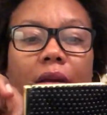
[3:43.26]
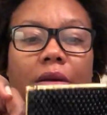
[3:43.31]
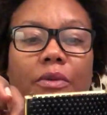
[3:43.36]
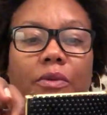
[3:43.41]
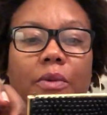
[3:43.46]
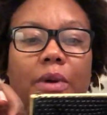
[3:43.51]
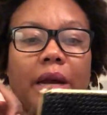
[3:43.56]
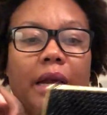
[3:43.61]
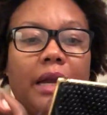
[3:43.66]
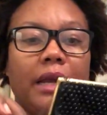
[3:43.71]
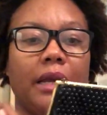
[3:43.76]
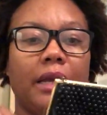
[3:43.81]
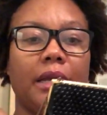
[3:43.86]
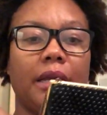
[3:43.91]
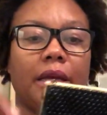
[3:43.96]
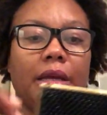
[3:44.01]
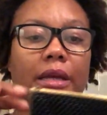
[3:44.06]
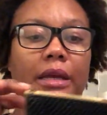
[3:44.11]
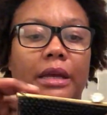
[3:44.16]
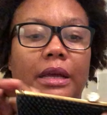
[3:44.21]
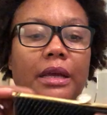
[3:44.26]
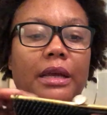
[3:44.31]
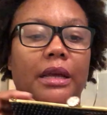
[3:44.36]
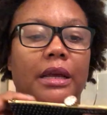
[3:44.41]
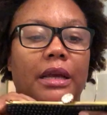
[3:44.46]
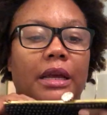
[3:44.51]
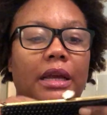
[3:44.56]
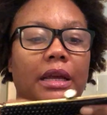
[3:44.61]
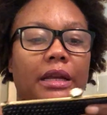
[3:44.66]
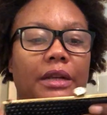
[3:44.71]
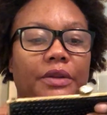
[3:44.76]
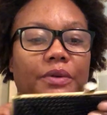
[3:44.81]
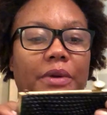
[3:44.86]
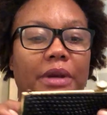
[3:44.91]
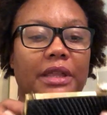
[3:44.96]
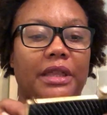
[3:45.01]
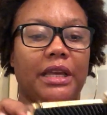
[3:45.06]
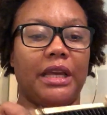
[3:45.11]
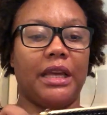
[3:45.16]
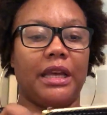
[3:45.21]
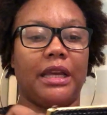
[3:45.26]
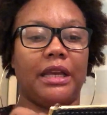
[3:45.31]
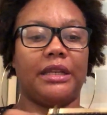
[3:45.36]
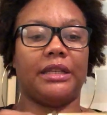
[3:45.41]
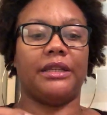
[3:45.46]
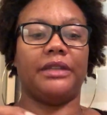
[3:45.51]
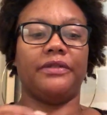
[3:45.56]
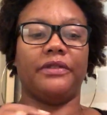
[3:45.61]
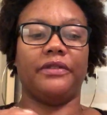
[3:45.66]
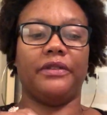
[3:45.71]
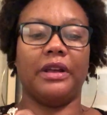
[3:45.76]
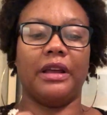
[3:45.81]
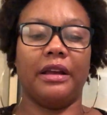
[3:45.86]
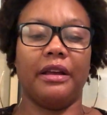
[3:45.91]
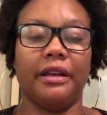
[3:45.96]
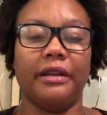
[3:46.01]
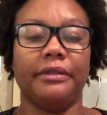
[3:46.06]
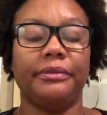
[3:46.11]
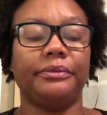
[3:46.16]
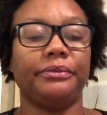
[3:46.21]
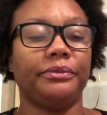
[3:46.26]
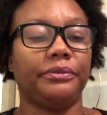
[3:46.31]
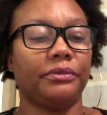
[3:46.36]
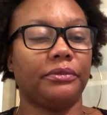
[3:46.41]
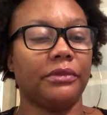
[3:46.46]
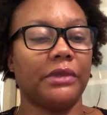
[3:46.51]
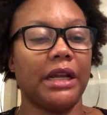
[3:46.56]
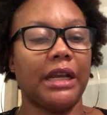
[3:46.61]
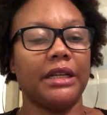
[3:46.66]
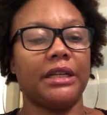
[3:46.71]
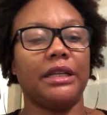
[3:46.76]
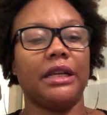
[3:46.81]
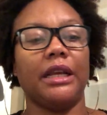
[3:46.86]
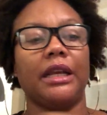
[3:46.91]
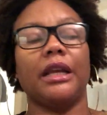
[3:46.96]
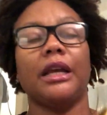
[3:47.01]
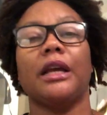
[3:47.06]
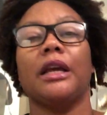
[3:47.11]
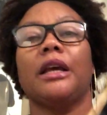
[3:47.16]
why do I think it's antique?